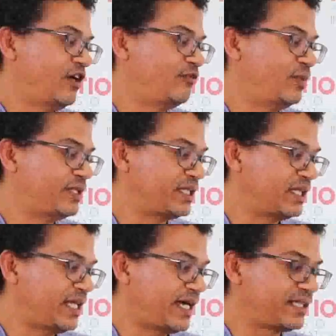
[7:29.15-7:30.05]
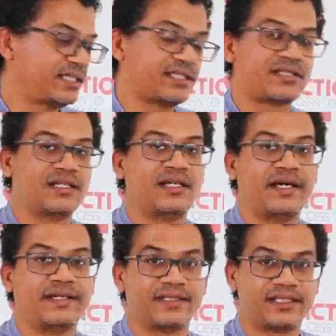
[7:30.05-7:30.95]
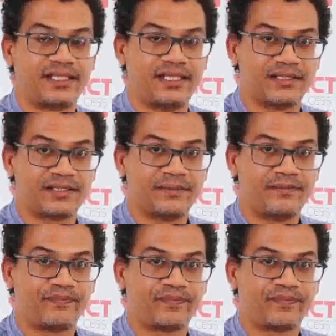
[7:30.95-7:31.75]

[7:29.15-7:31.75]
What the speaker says: of political actors and states.